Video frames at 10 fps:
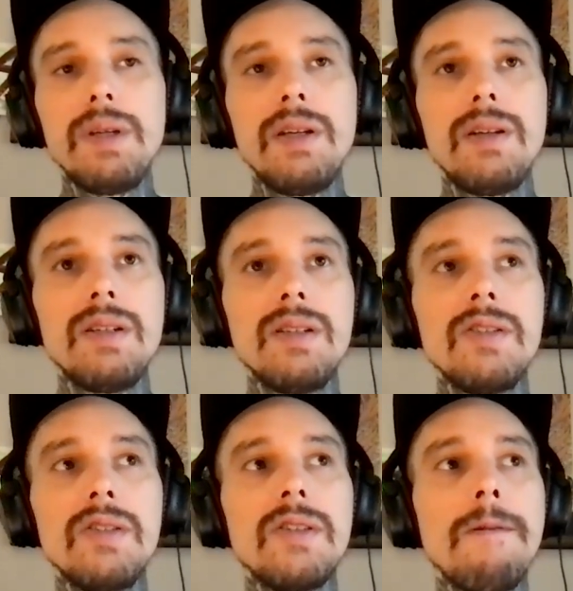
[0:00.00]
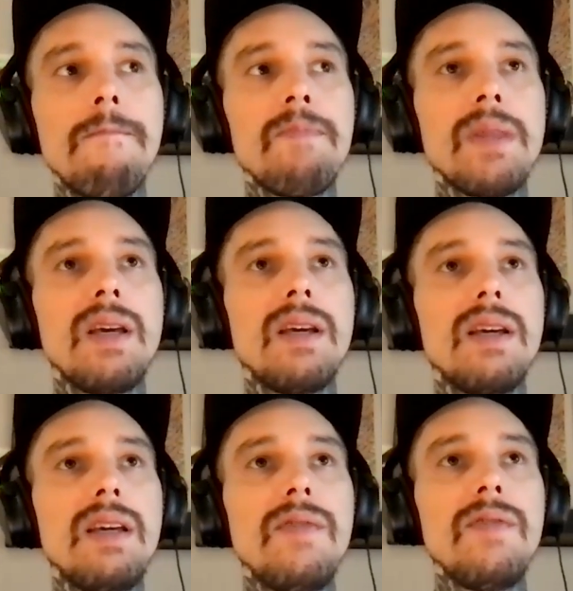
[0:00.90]
Because
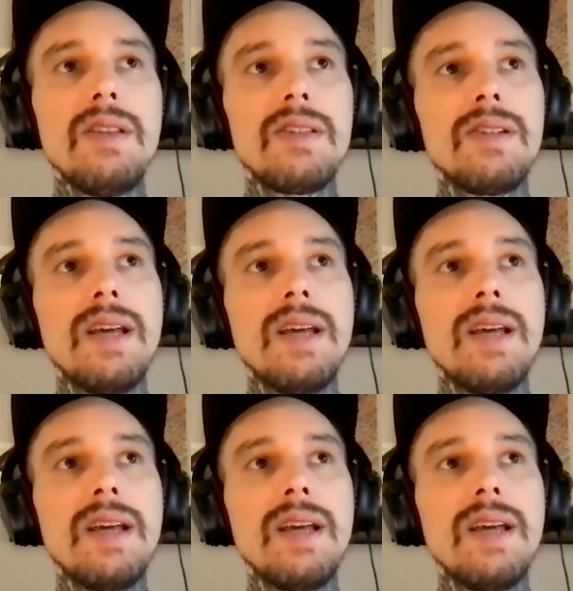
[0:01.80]
even to this